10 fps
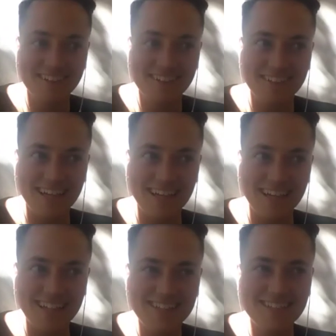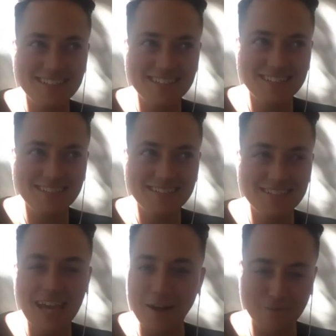It's
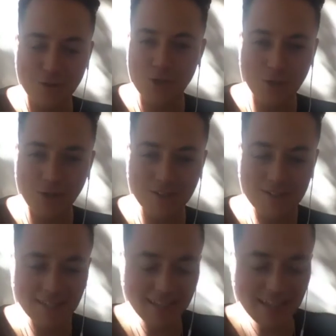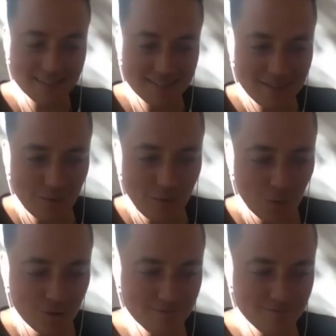for sure. It's like that, or